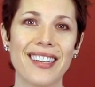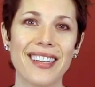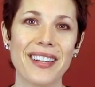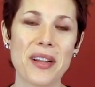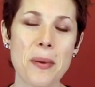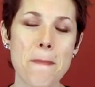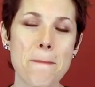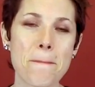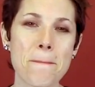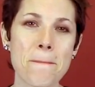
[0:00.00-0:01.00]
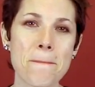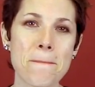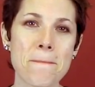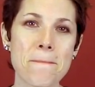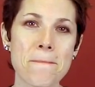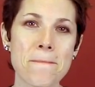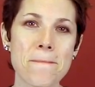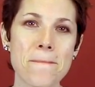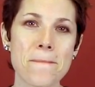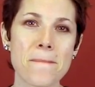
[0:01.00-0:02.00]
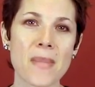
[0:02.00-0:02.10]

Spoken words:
No one is speaking in this clip.